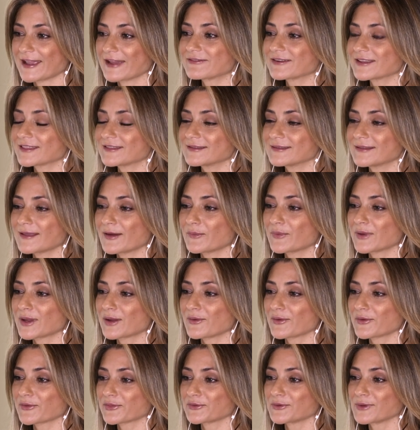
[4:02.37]
Everything that we
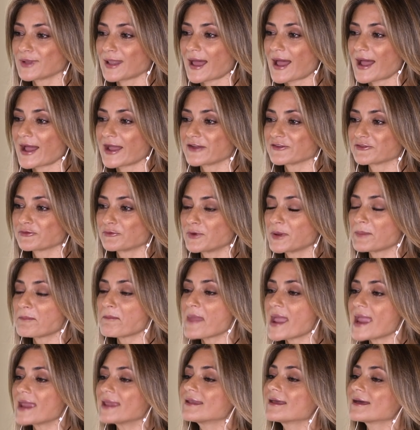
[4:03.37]
go through life, we
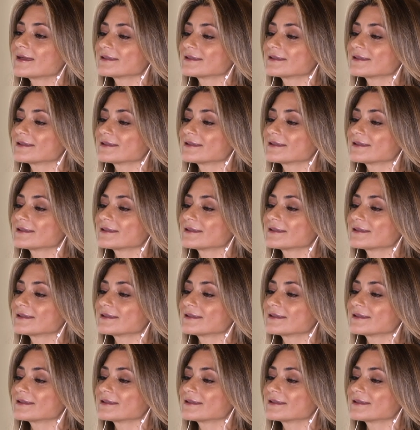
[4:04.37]
may yeah.